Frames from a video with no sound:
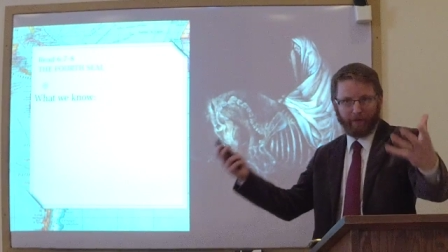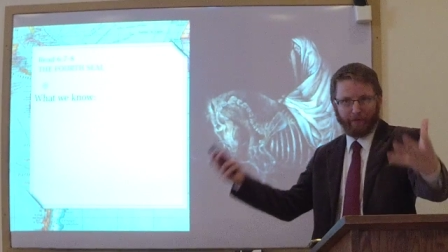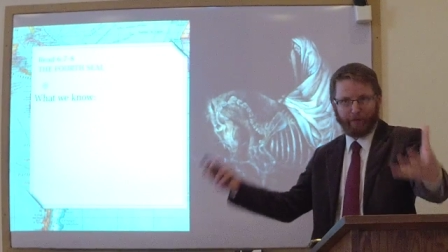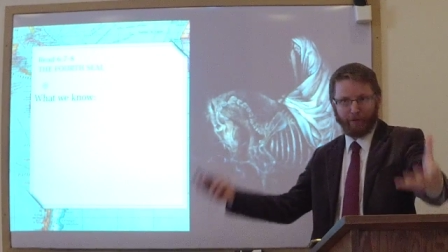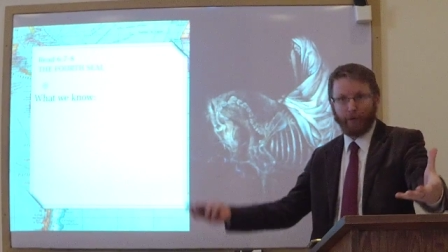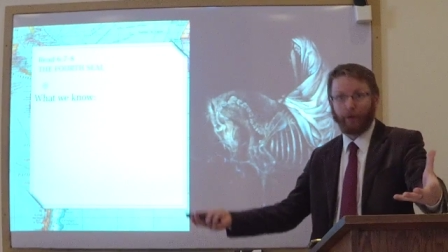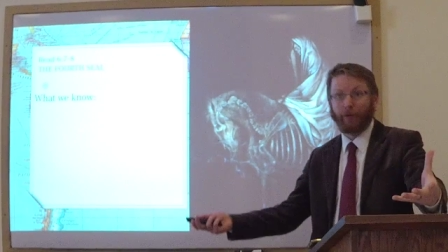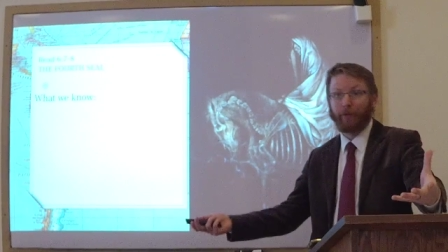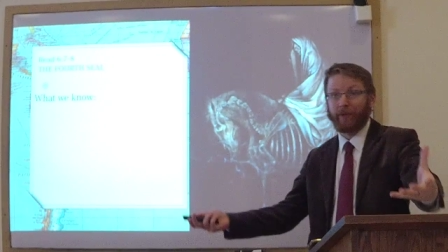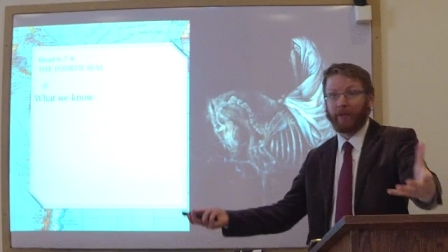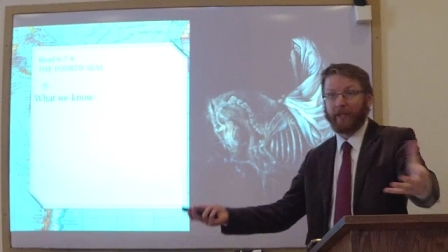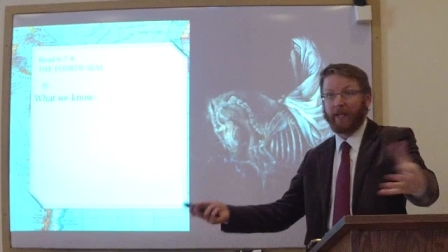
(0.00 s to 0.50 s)

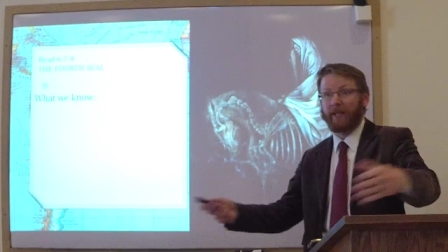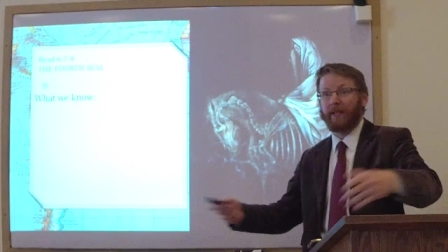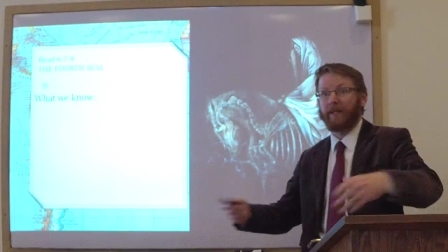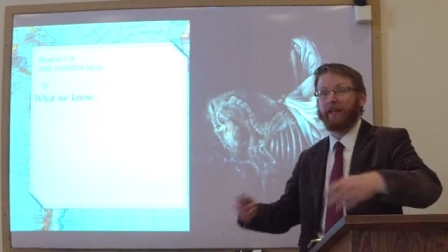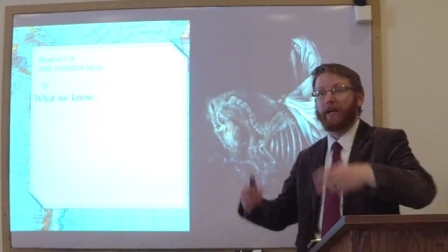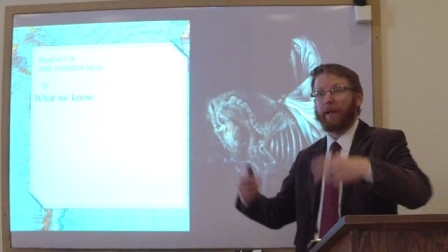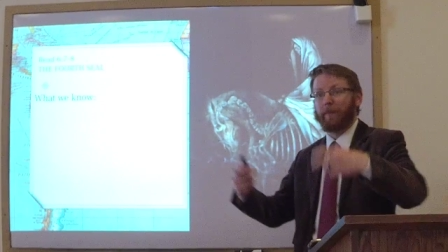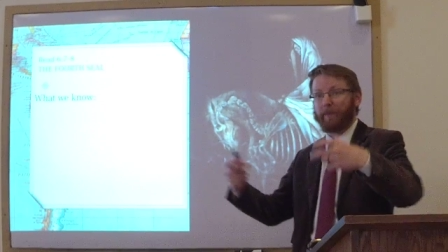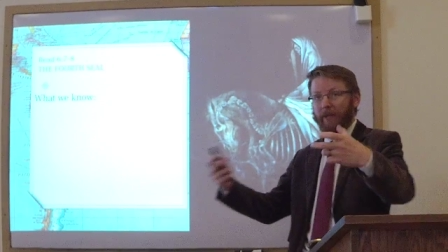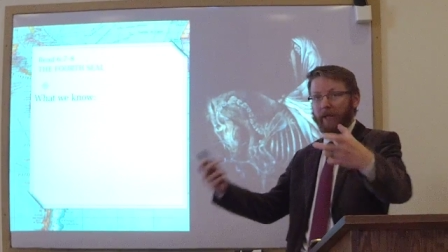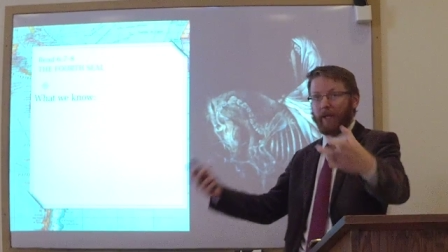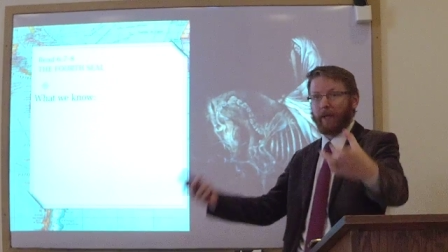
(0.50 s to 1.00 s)
food related,
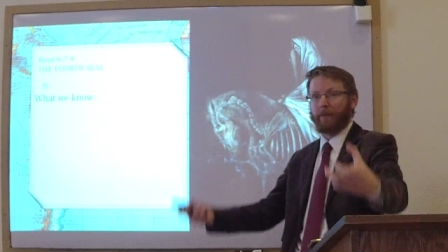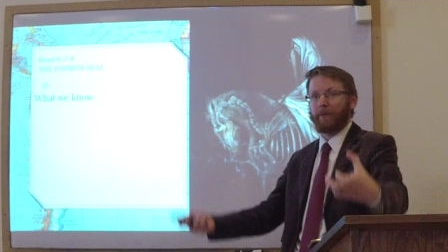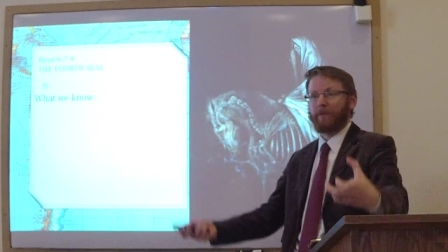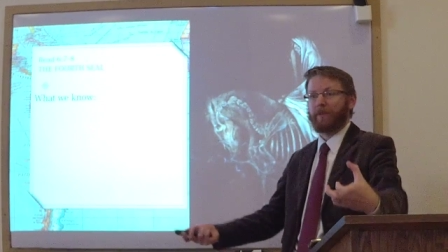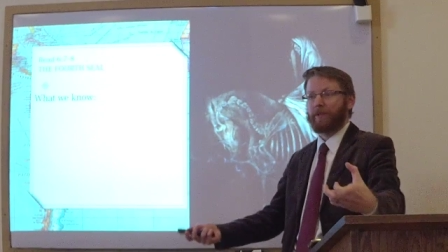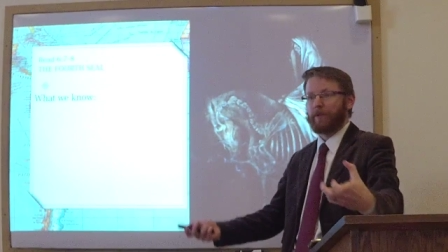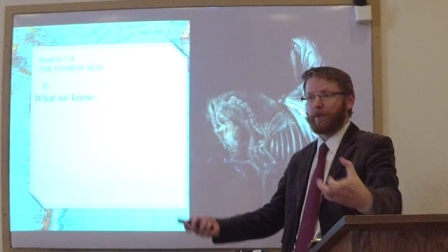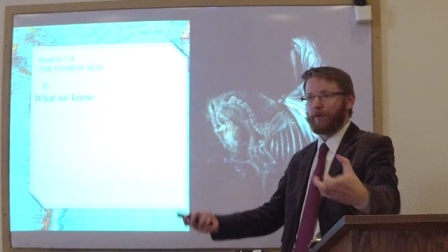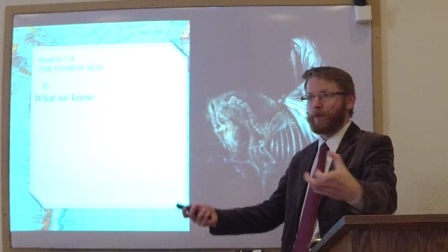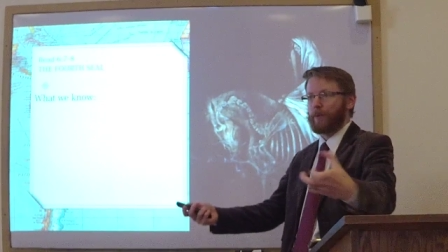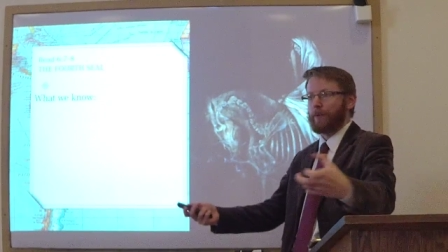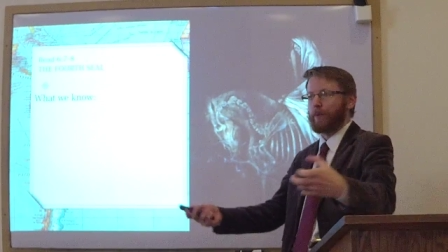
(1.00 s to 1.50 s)
not being able
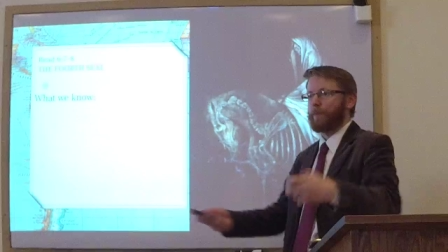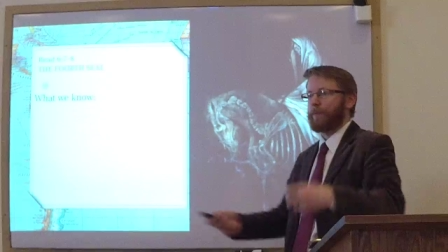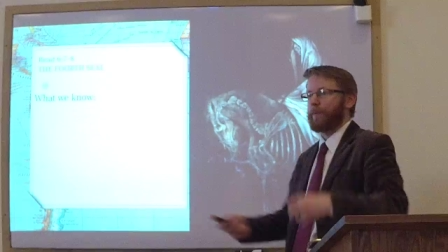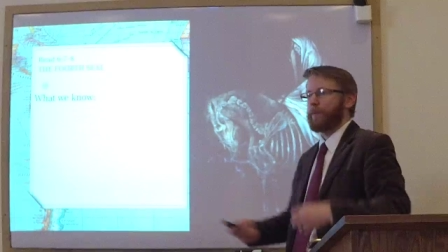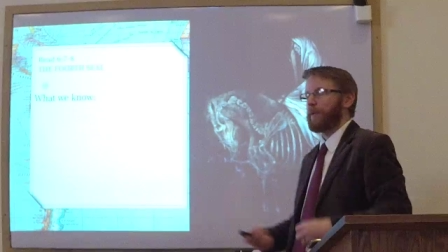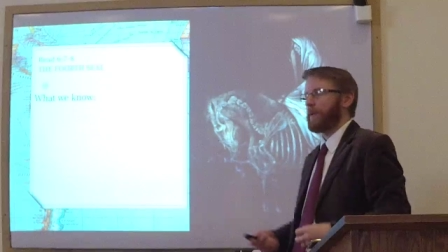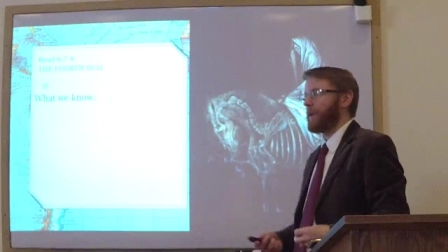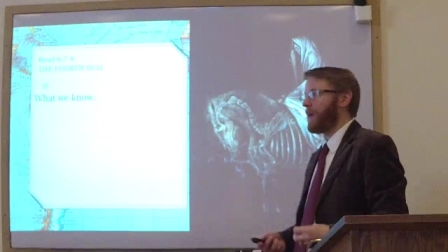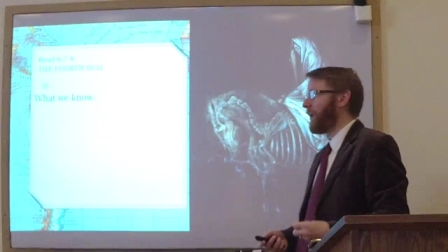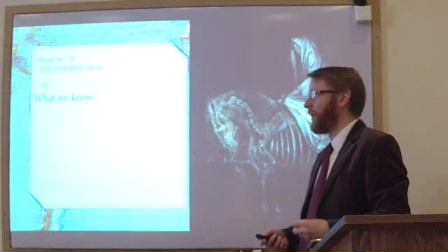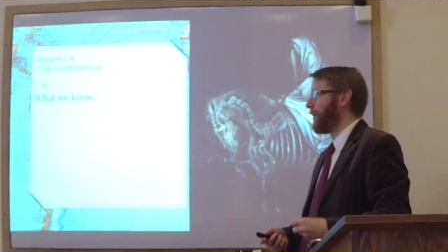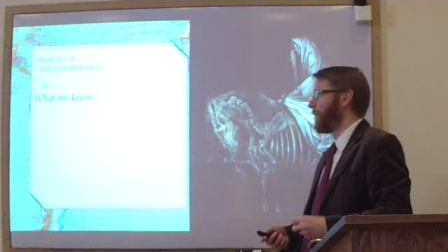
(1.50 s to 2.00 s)
to
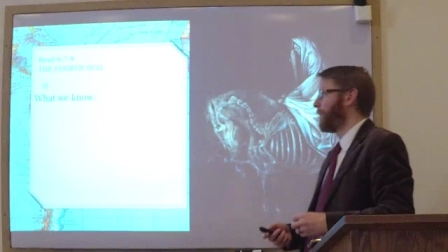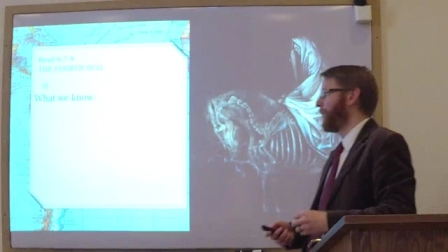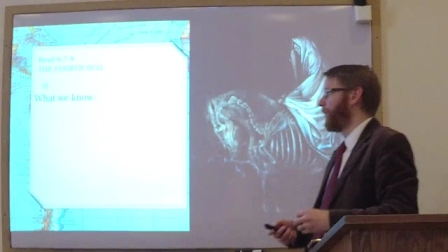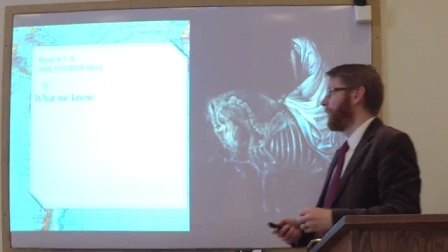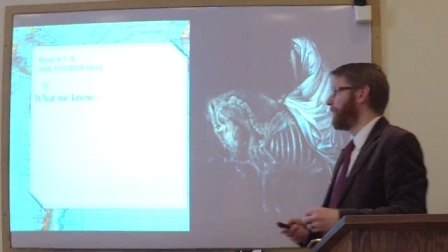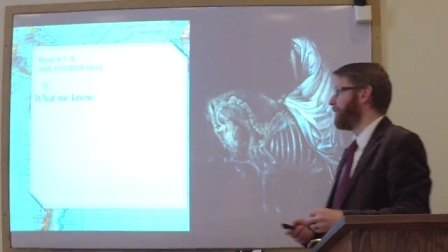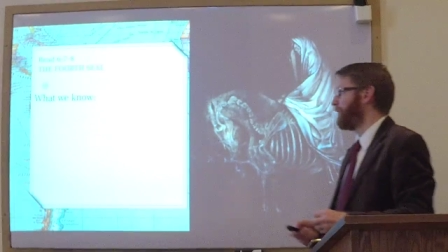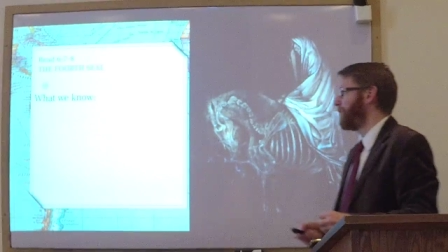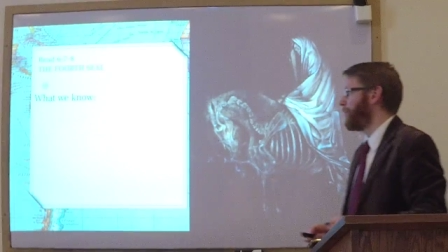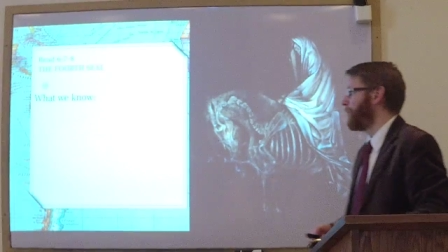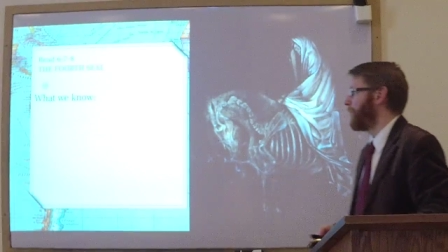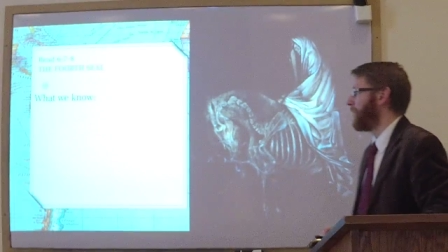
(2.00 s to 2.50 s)
uh,
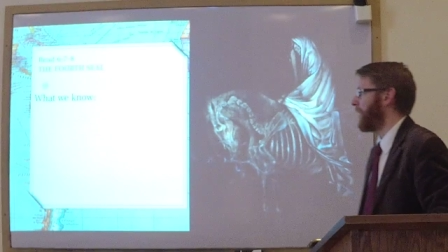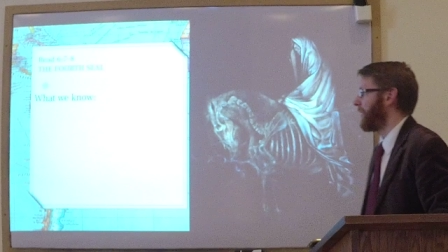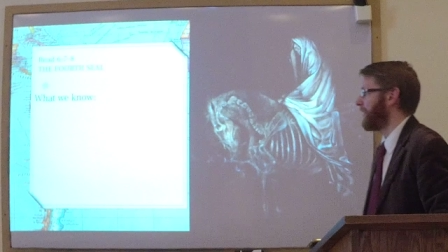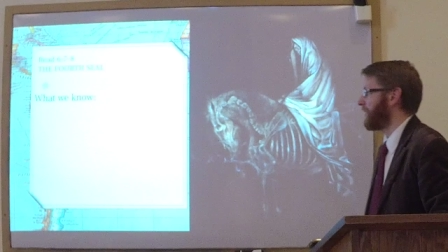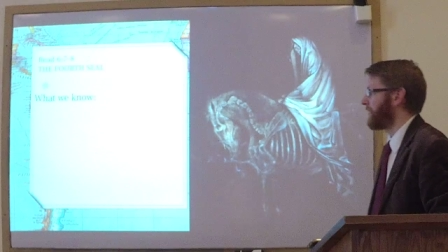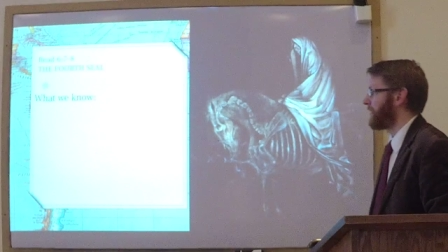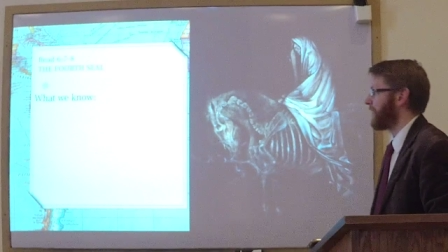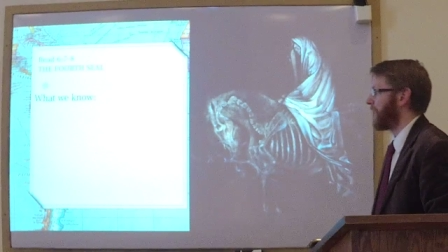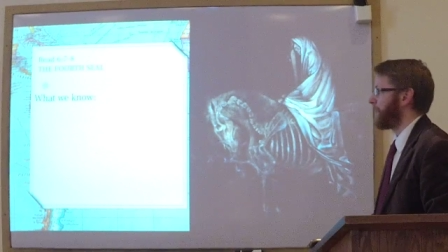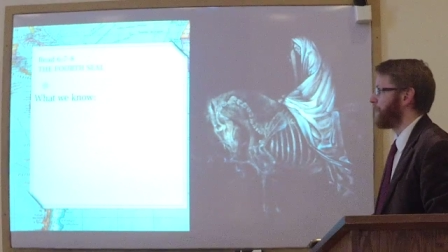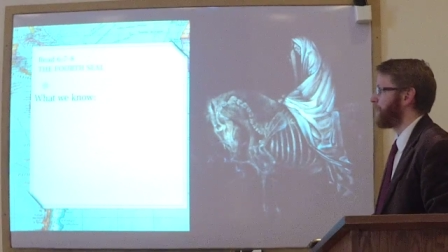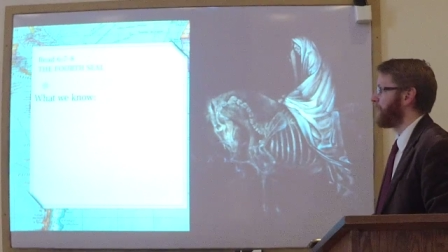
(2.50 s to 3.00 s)
put food on the
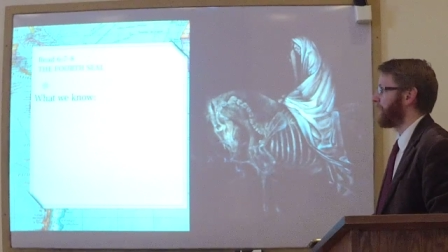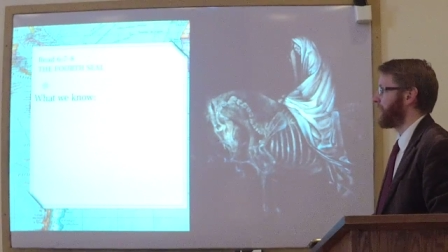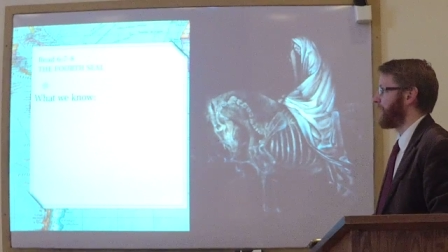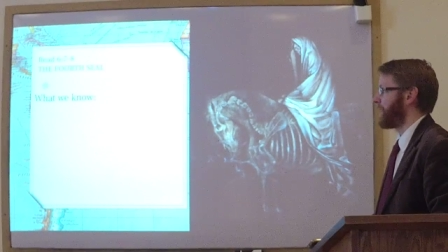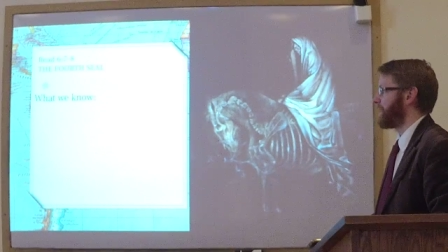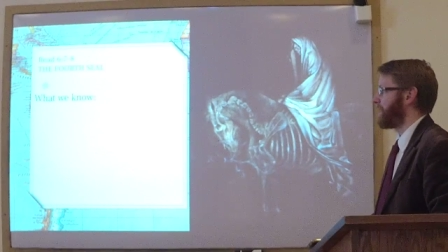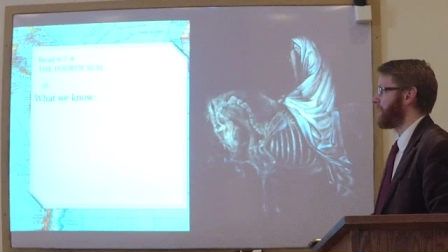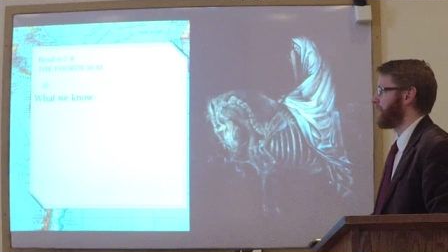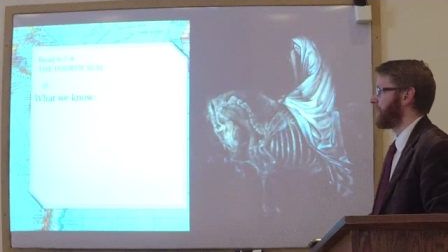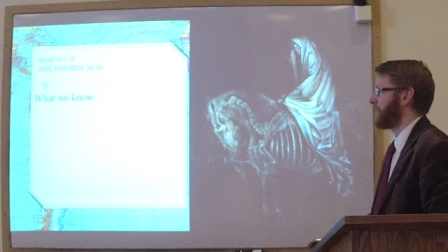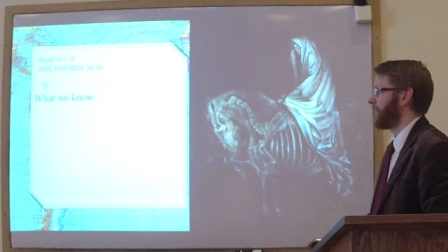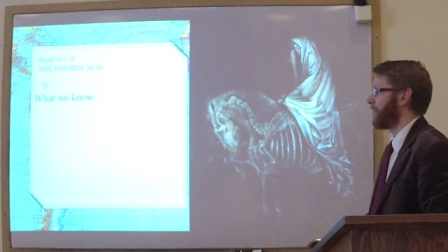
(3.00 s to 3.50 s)
table
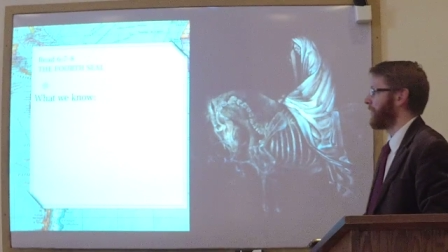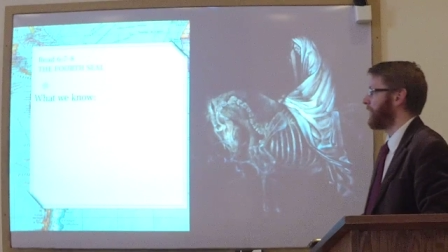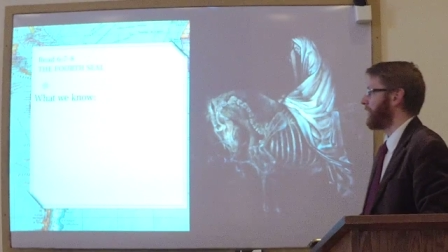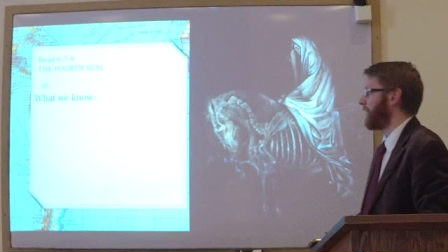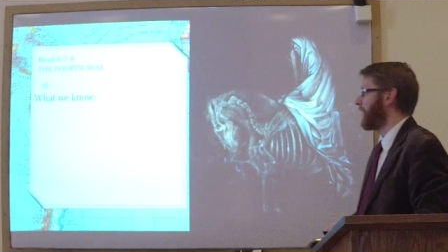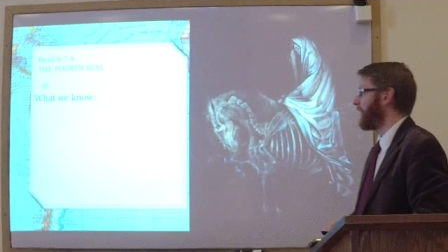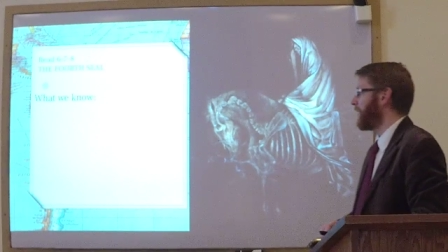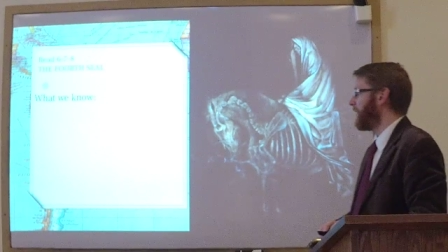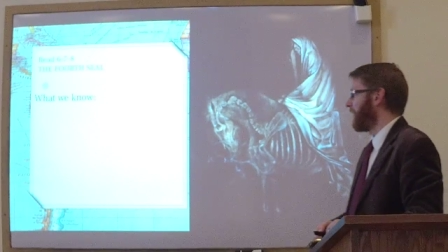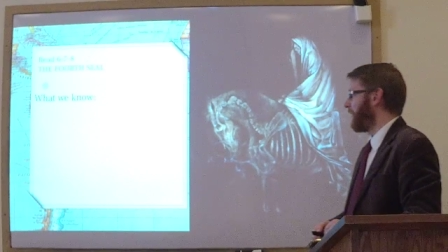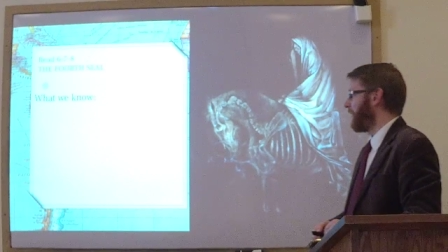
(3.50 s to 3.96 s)
necessarily.